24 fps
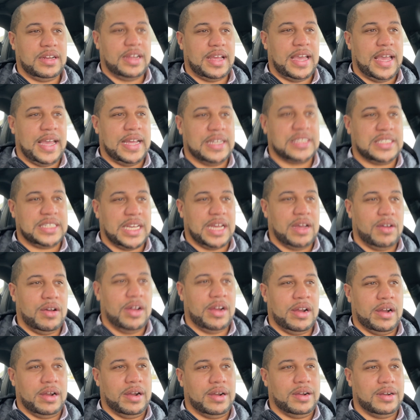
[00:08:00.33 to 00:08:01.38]
and tell
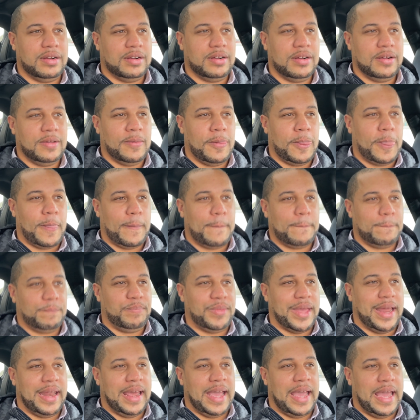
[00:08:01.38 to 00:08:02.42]
her
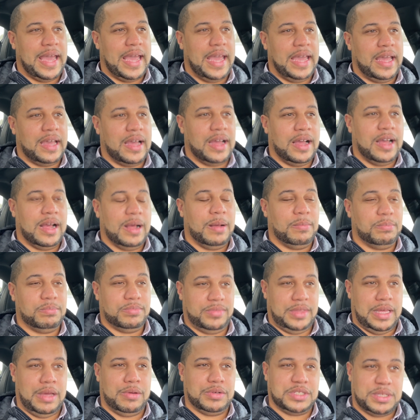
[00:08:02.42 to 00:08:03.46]
that, hey,
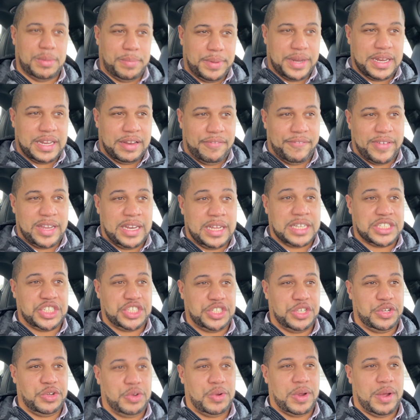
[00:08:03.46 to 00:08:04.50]
there was a bit of an
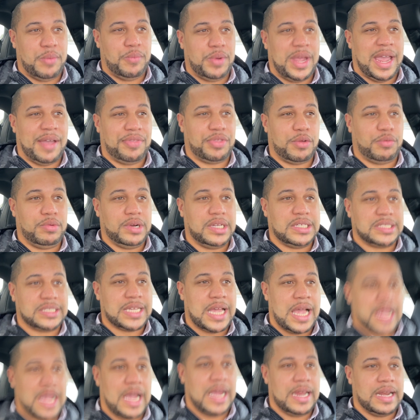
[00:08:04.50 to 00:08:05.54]
issue and we have to
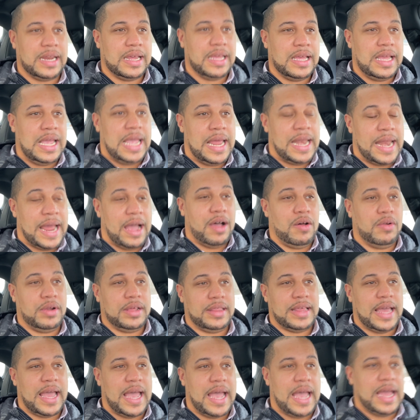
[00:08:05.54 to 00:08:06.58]
re-sign. Not only
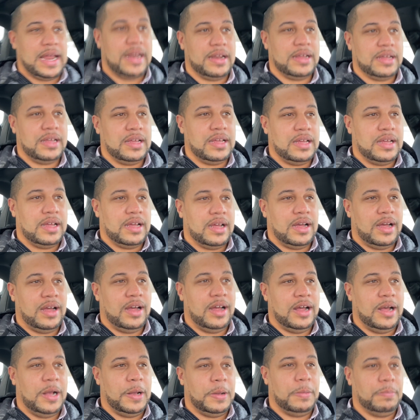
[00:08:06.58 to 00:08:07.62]
that,
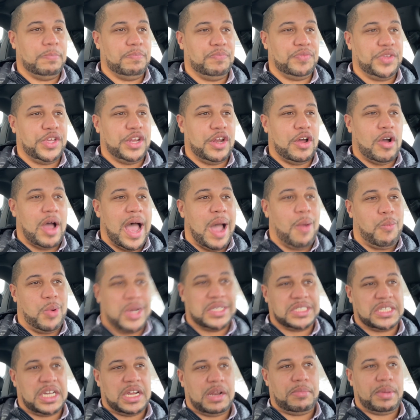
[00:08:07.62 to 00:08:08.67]
I
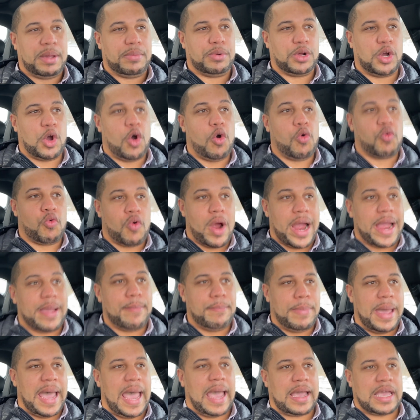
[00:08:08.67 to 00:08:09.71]
wasn't gonna be able to go right
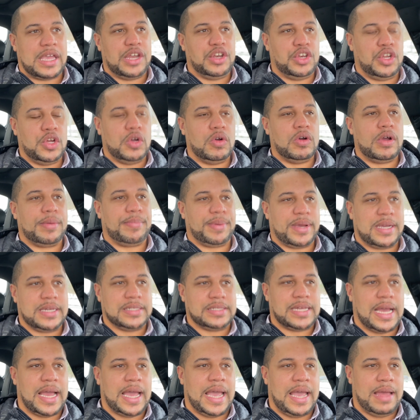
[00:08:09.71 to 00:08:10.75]
back and do it because
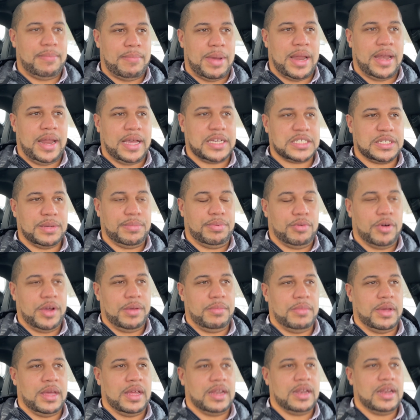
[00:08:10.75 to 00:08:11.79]
I had my next
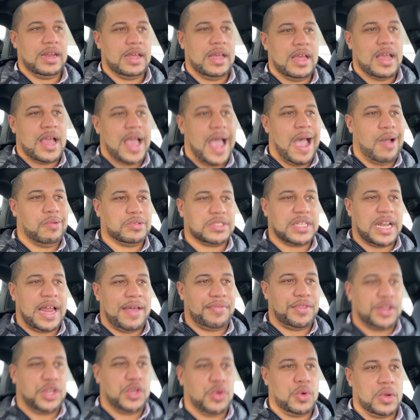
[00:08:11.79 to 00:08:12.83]
appointment. I was gonna
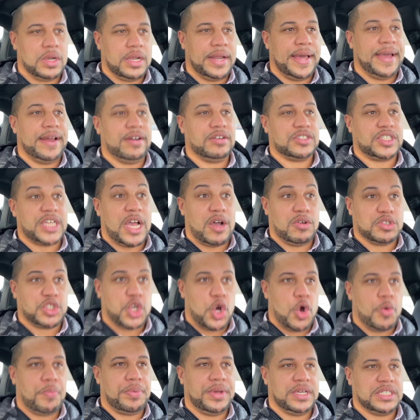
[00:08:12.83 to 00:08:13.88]
have to do it later, so I was
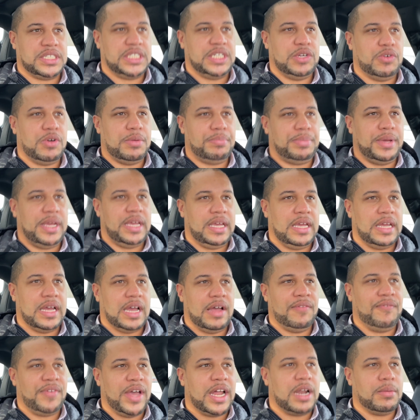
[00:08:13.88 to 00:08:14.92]
hoping she would be
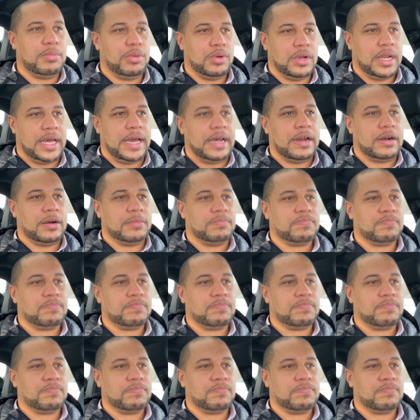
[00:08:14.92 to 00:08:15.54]
available later.